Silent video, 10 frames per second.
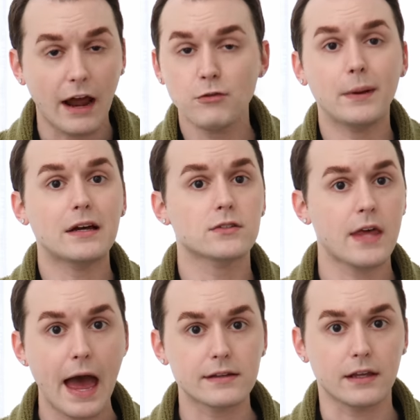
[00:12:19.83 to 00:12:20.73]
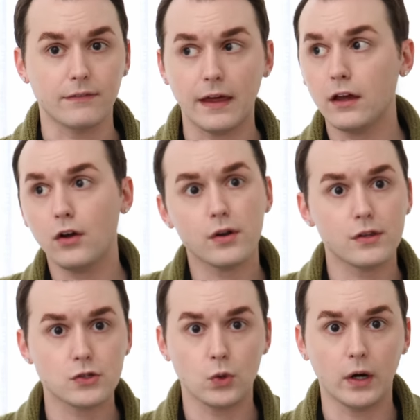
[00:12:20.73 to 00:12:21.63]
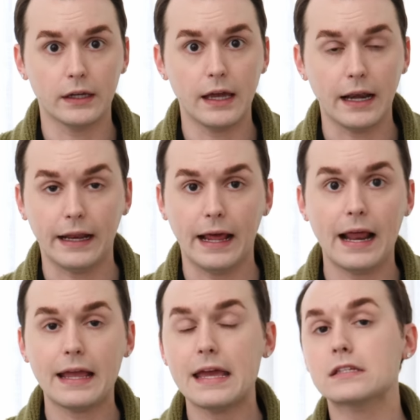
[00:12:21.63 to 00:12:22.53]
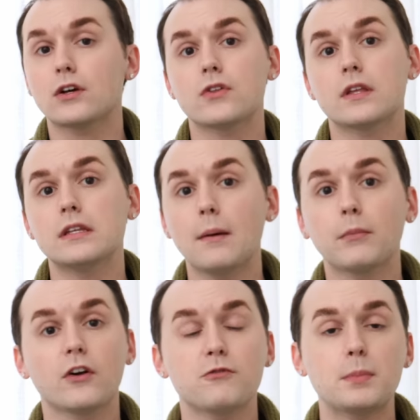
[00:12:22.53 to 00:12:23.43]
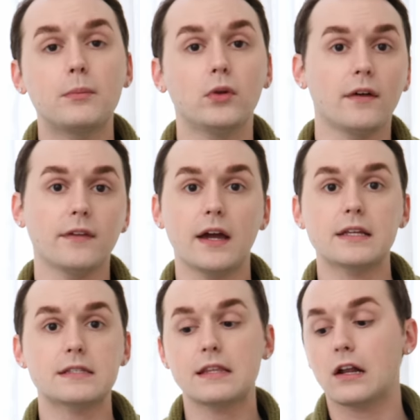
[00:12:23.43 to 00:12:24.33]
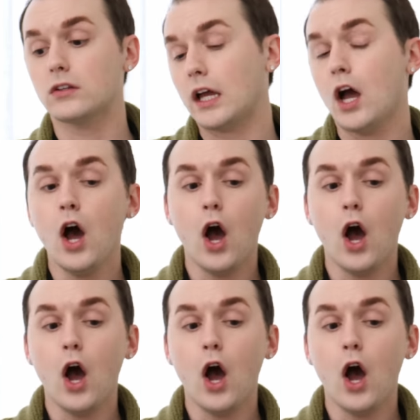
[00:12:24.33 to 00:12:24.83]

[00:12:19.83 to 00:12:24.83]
Everybody else has it. They can go to the store and get it. And I can't tell you the number of people online I see that are like,